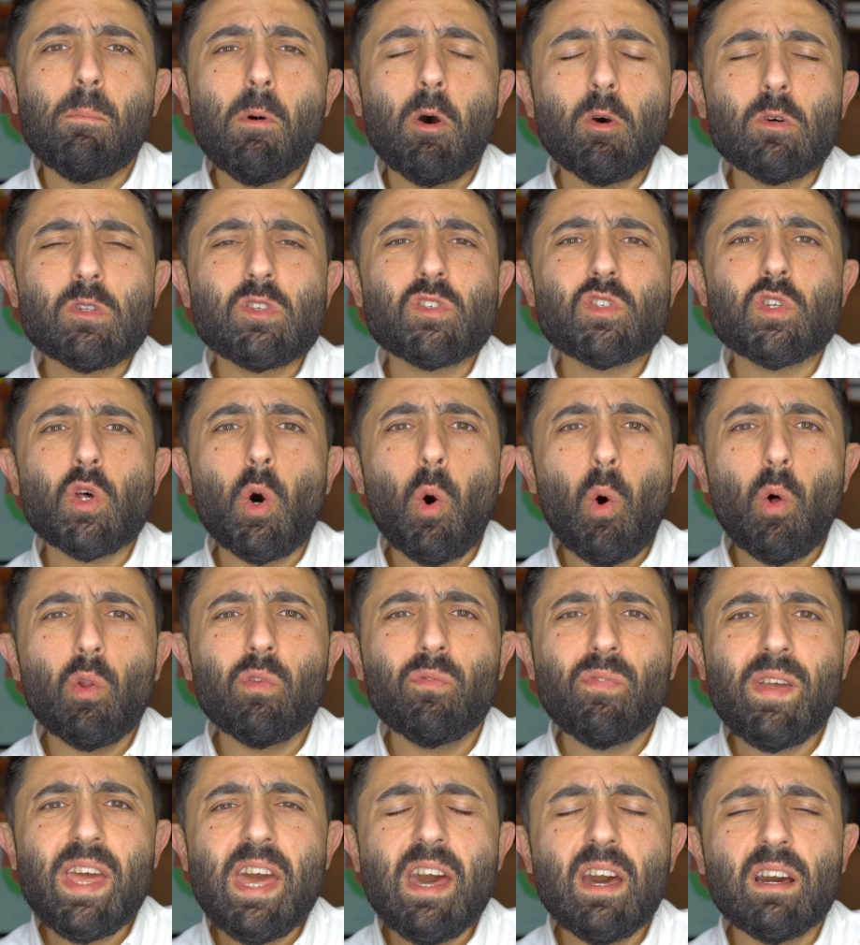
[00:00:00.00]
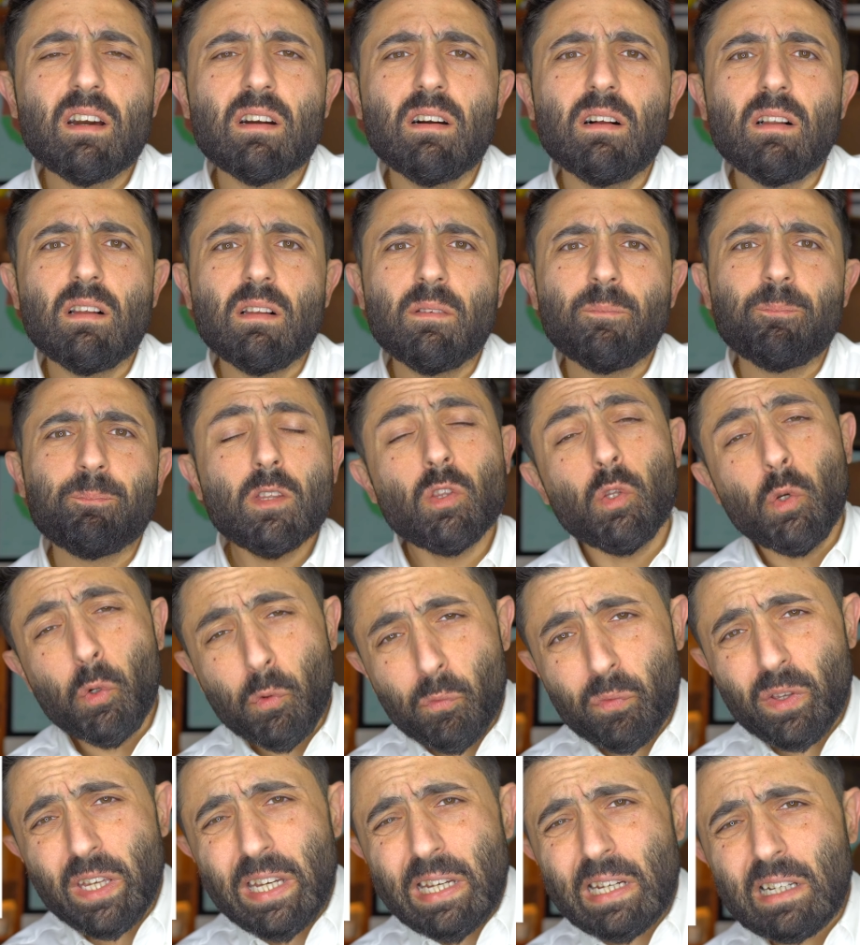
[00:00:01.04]
most sold vehicle, new
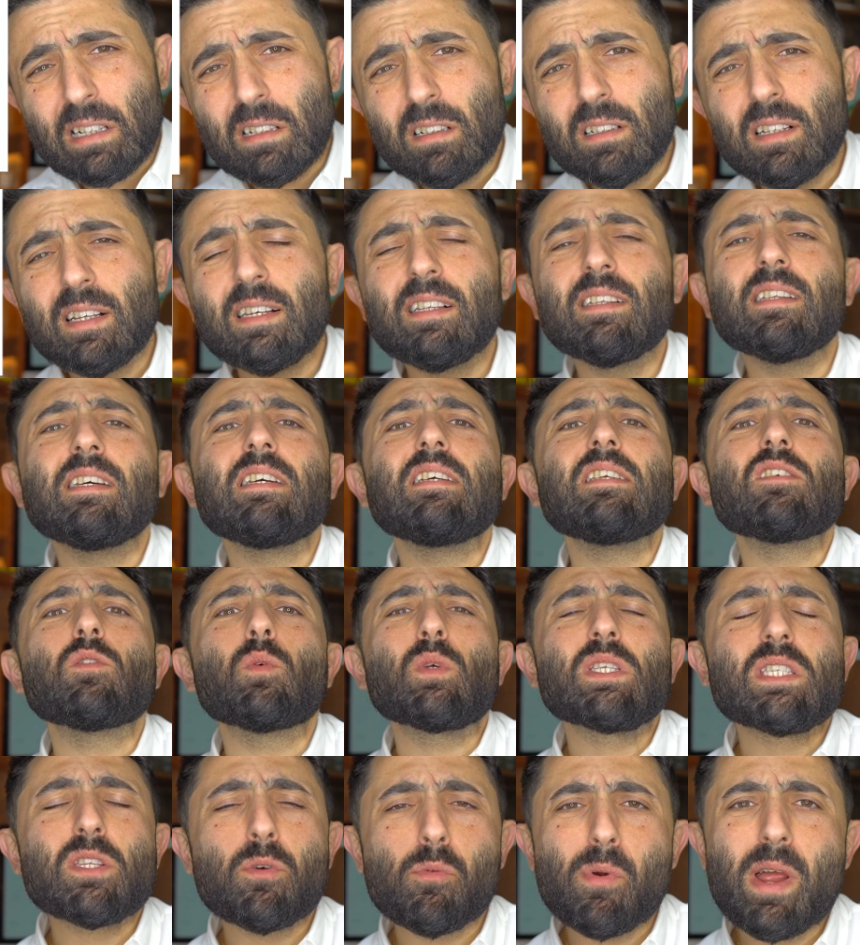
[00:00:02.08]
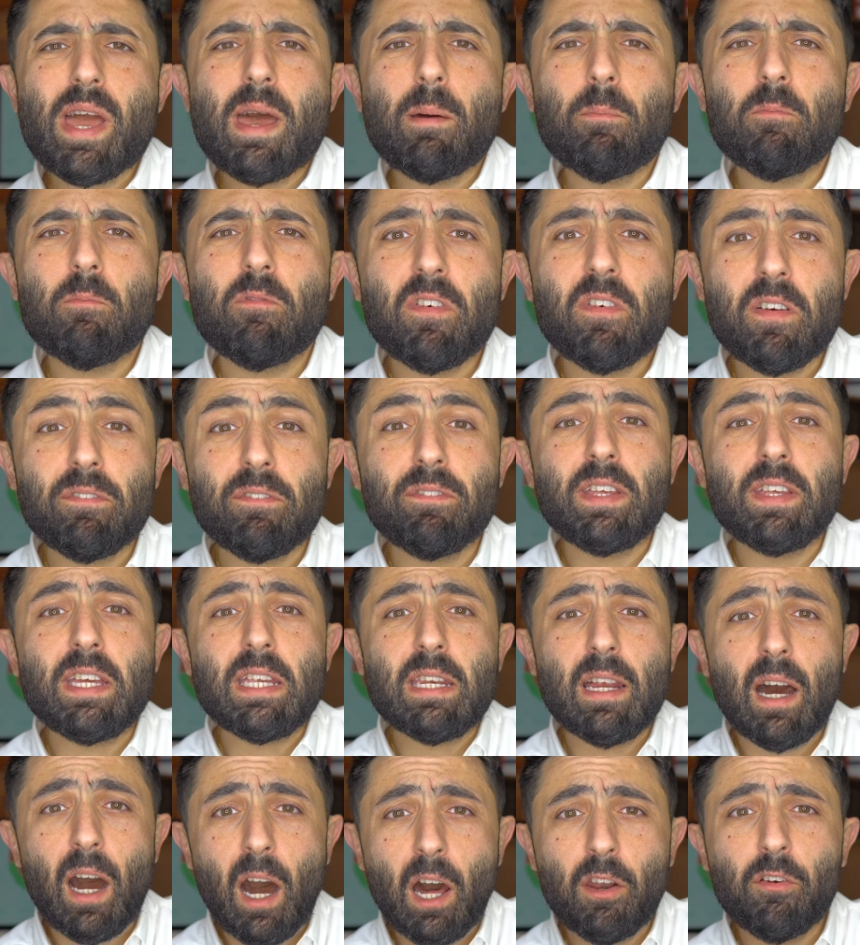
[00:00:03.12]
vehicle at least, was the Ram
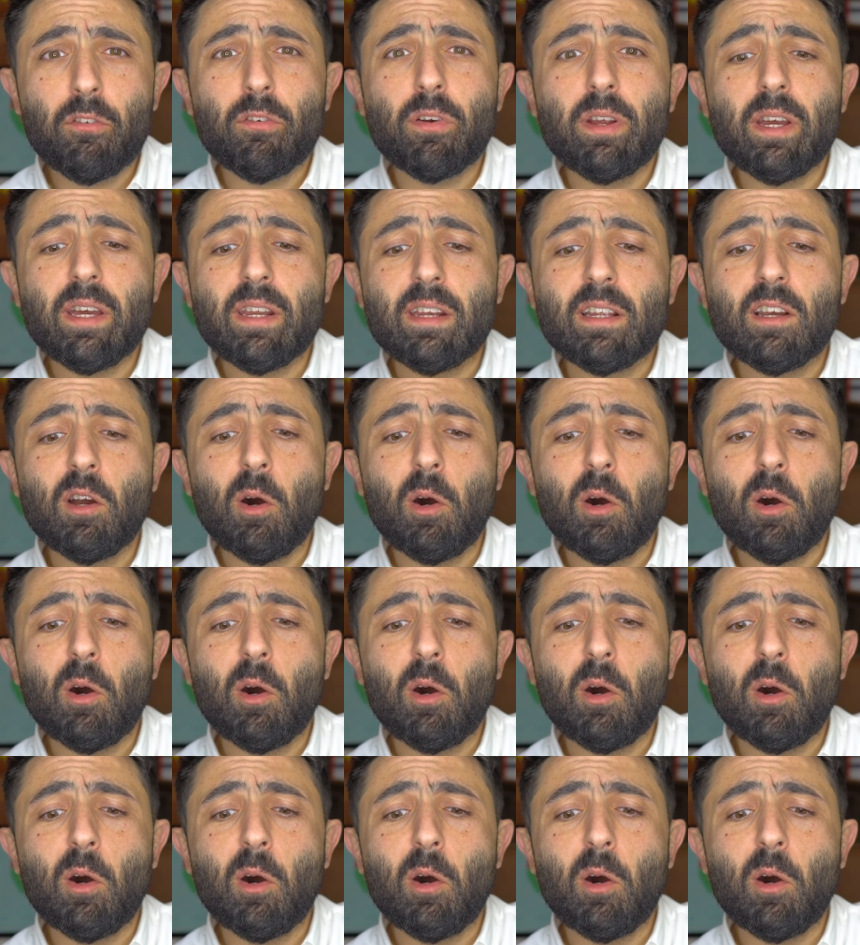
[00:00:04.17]
1500.